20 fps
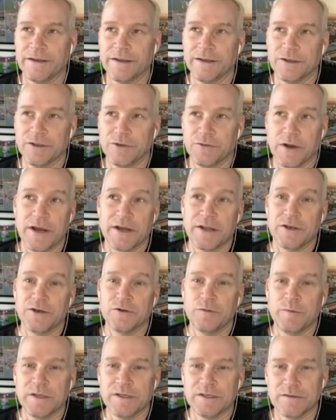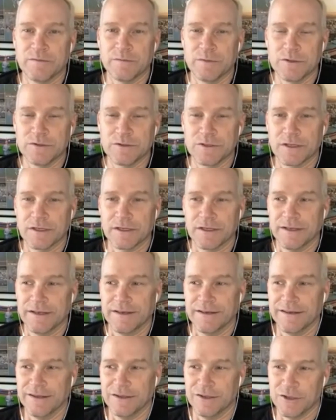you write a new piece of music
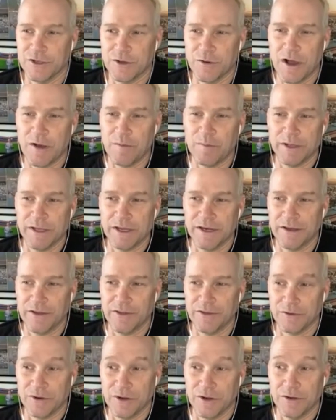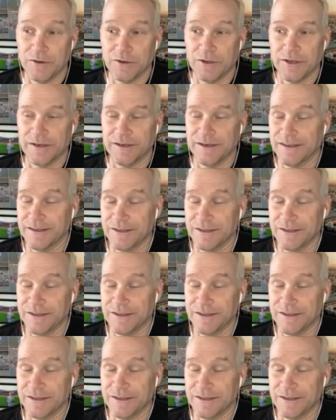and you go out and play it on the road and